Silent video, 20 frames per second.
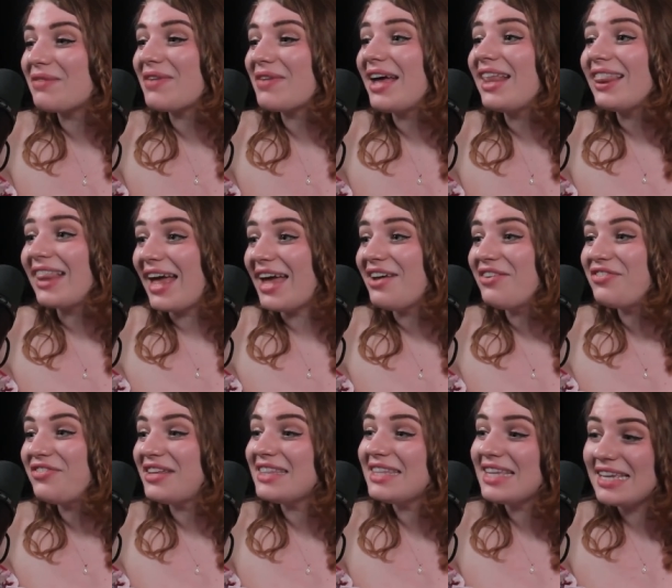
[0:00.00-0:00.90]
my
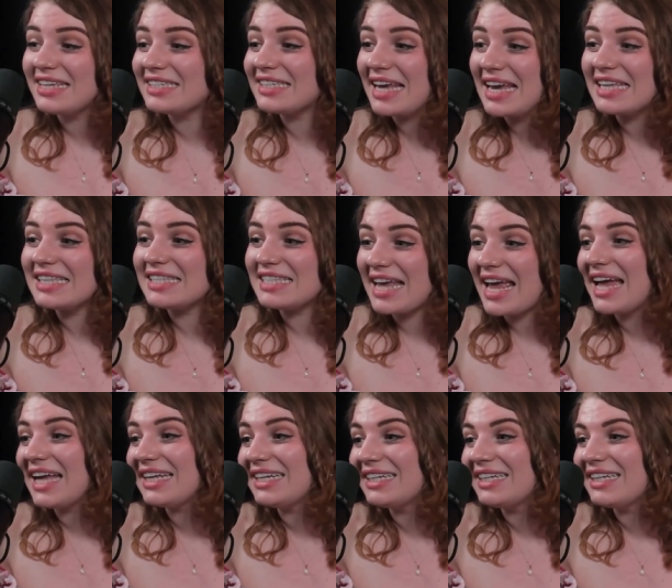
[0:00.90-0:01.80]
life in these skates'
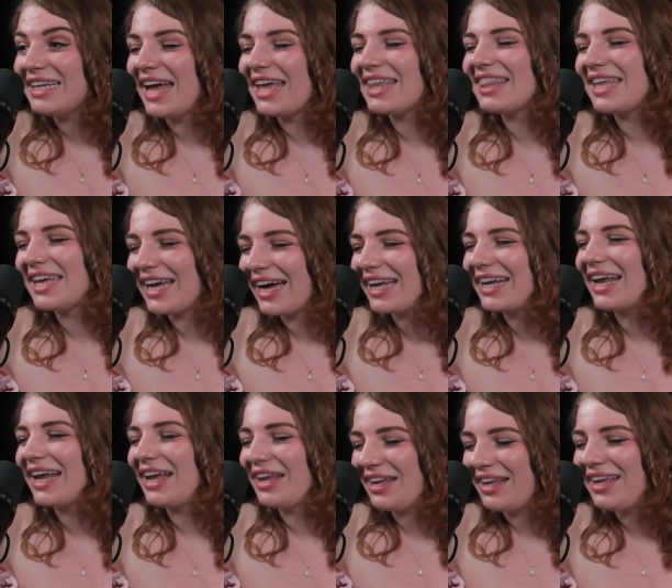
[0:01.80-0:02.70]
hand. I think I'd,
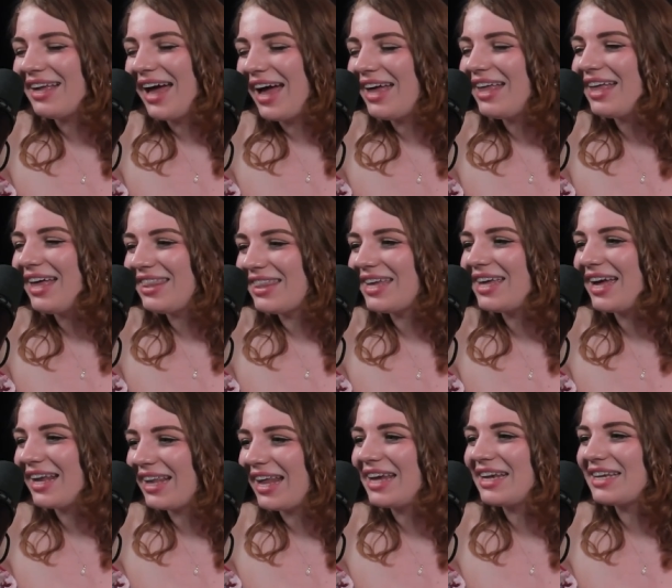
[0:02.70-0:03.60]
I I think
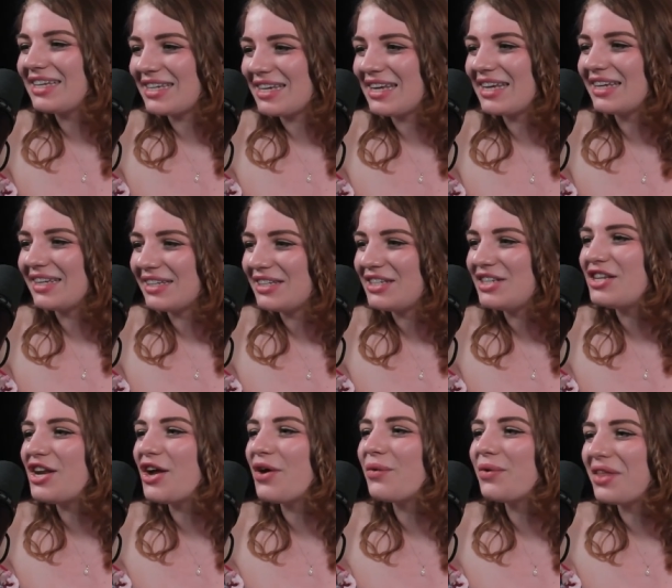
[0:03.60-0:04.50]
I'd like to
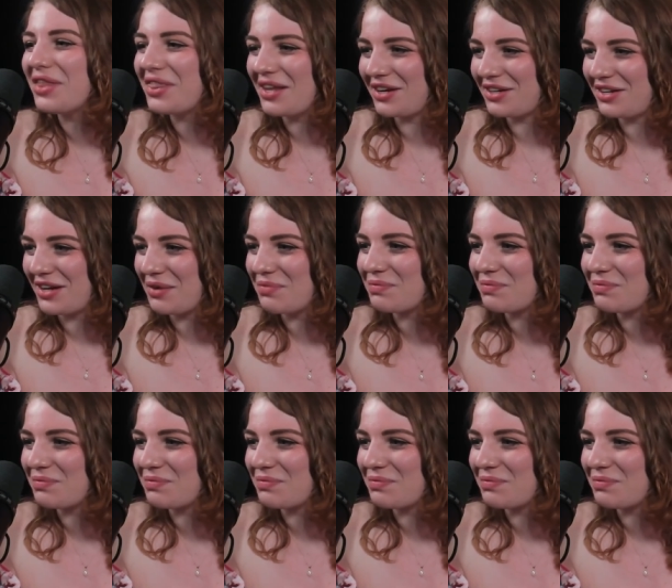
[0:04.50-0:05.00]
know that they're done